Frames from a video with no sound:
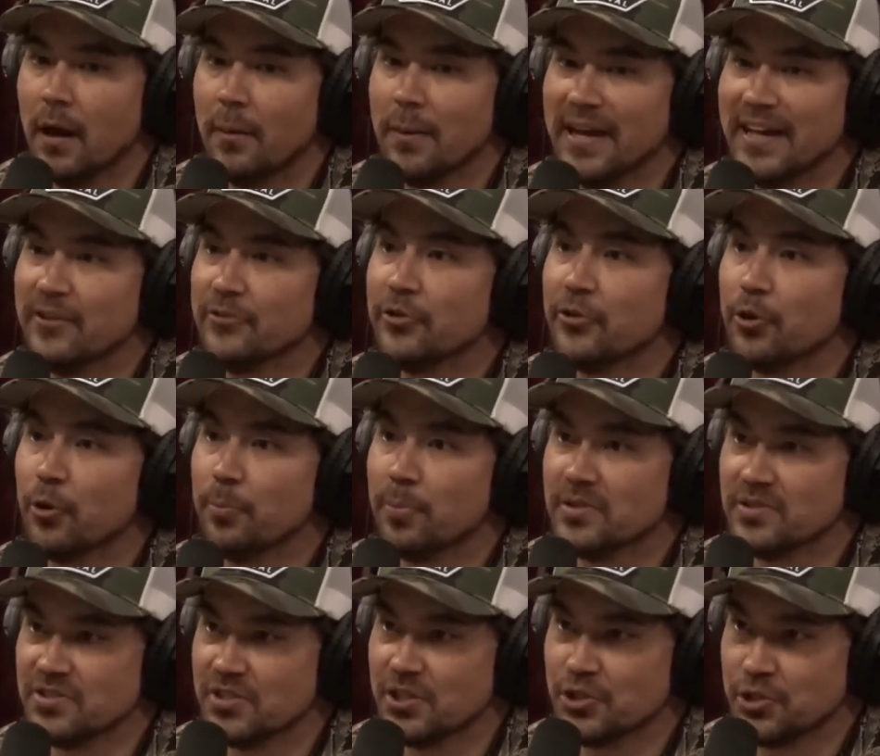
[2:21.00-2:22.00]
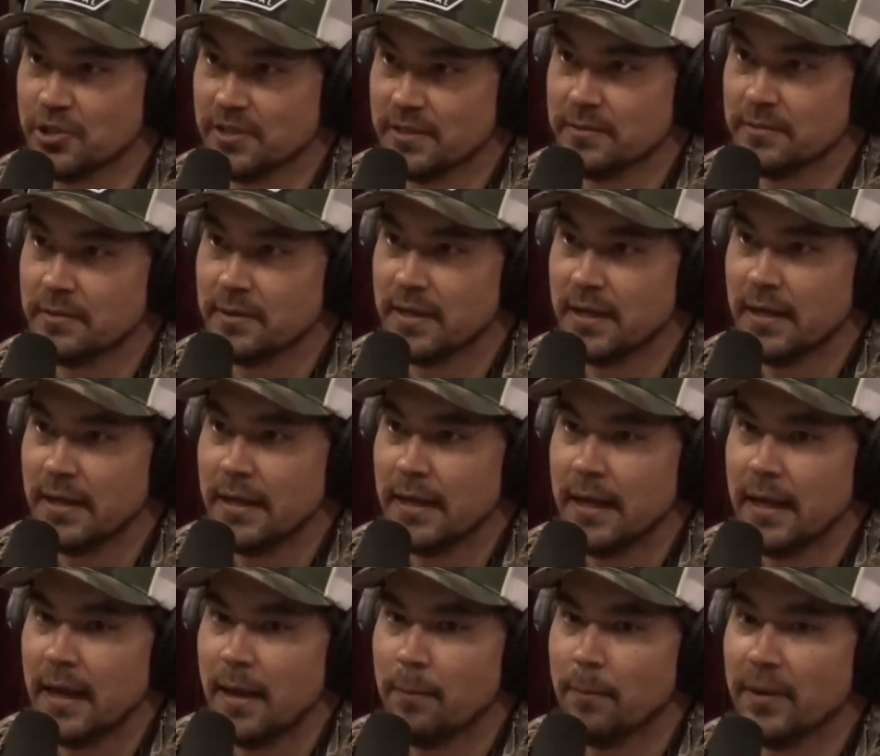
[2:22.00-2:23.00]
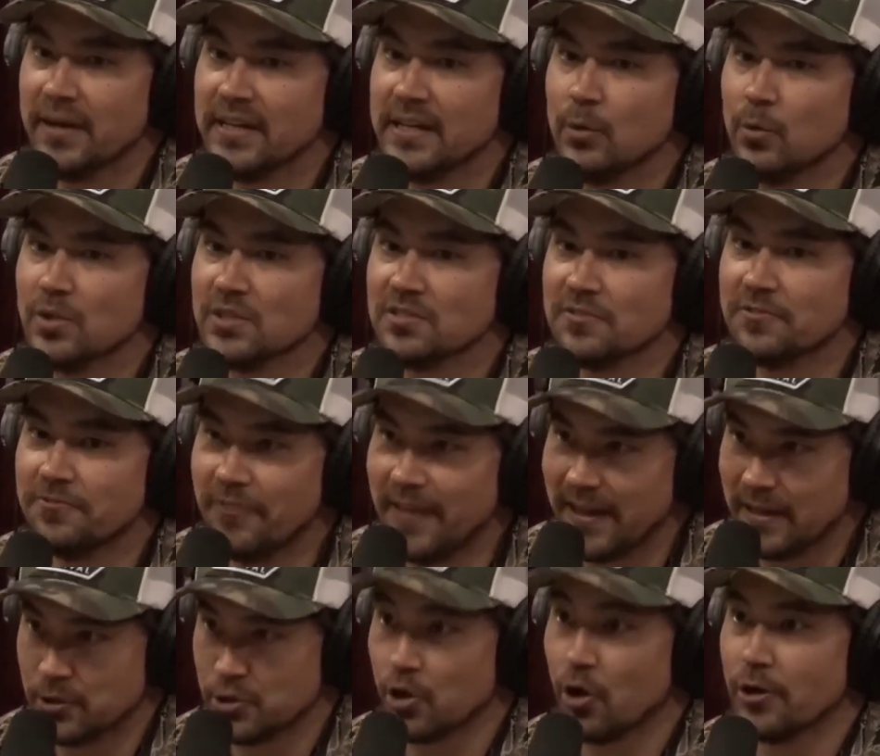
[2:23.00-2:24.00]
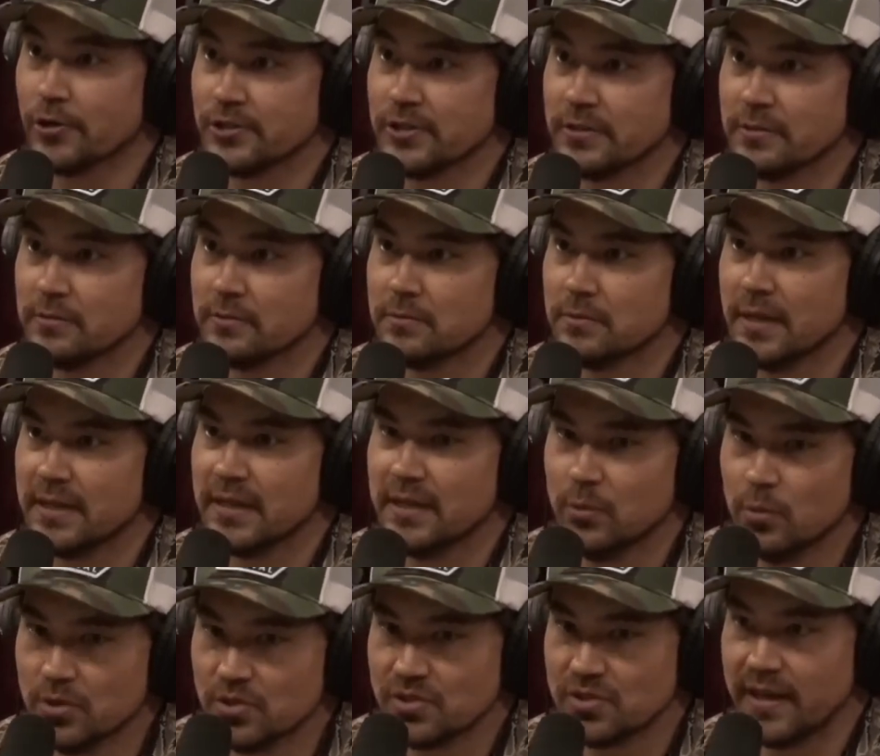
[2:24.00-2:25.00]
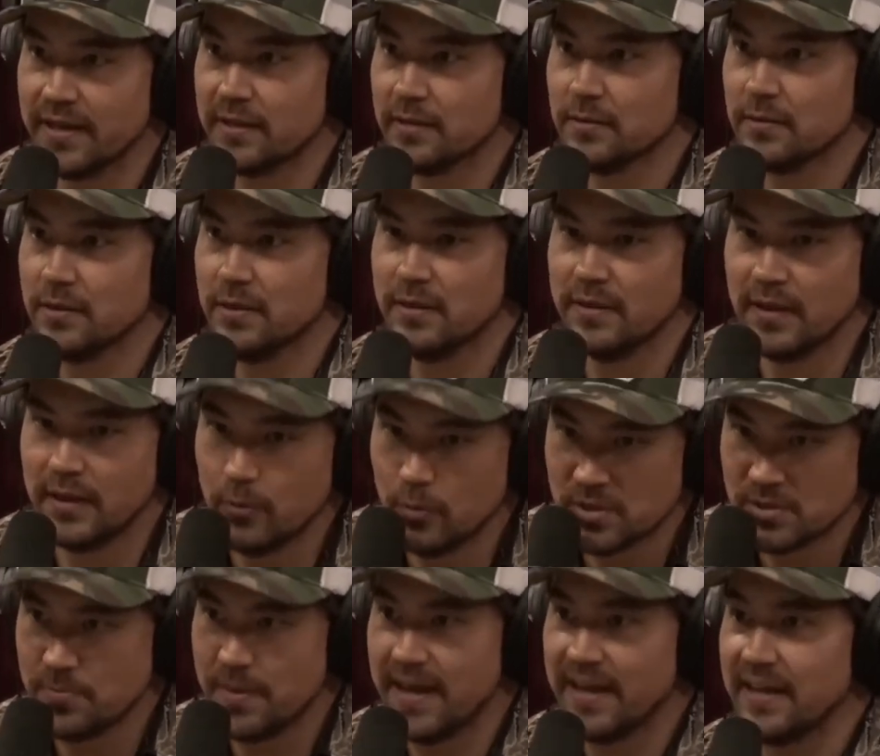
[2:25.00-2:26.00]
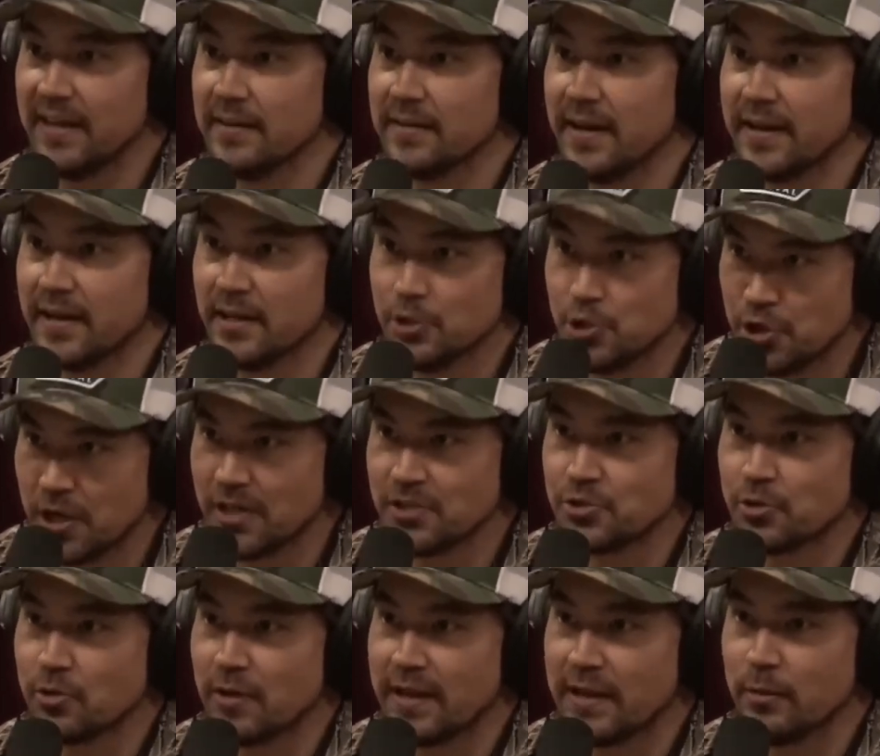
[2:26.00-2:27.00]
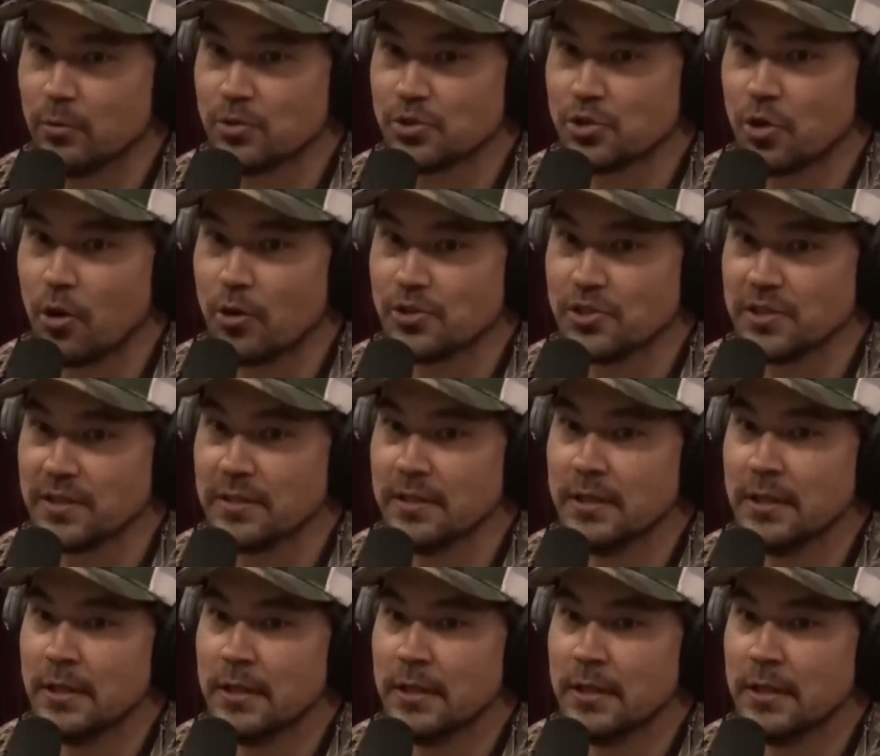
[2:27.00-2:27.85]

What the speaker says: into their position, but he was fake charging. Like he was making like a gesture like he was charging.